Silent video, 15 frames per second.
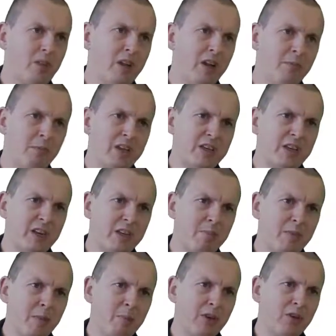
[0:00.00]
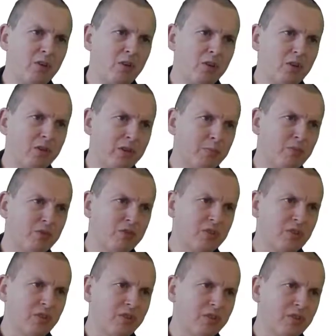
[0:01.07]
and basically mapping all your inputs
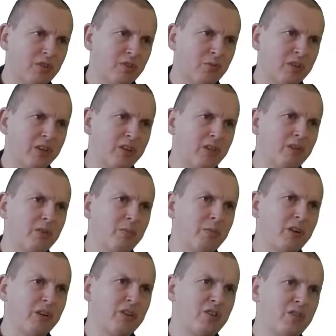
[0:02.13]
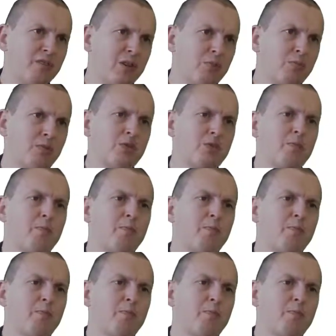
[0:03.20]
onto a linear combination of outputs.